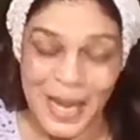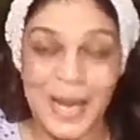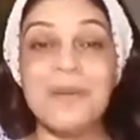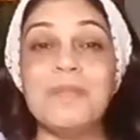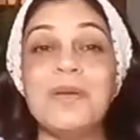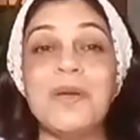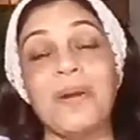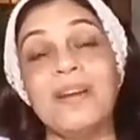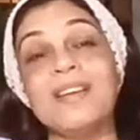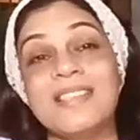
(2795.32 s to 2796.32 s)
I will be
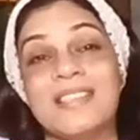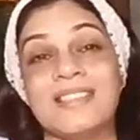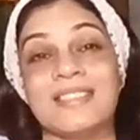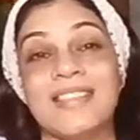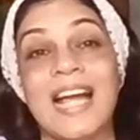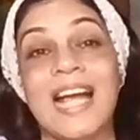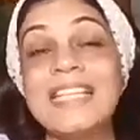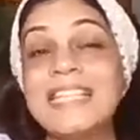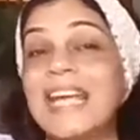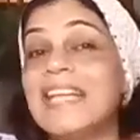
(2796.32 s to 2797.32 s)
honored, sir.
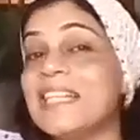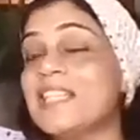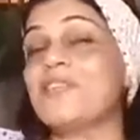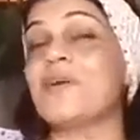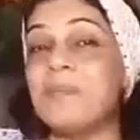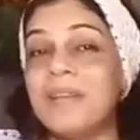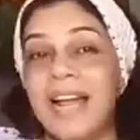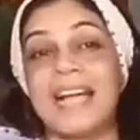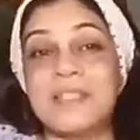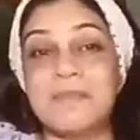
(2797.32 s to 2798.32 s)
I'll take this trouble
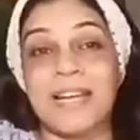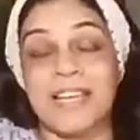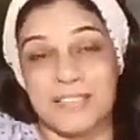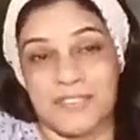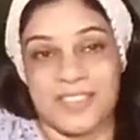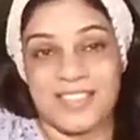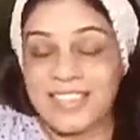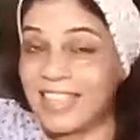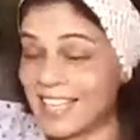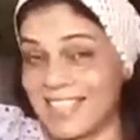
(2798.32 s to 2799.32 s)
as my gift.
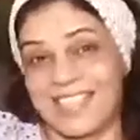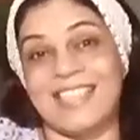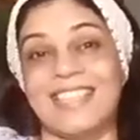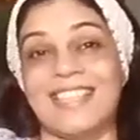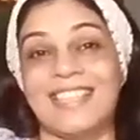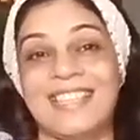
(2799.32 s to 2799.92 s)
Yes.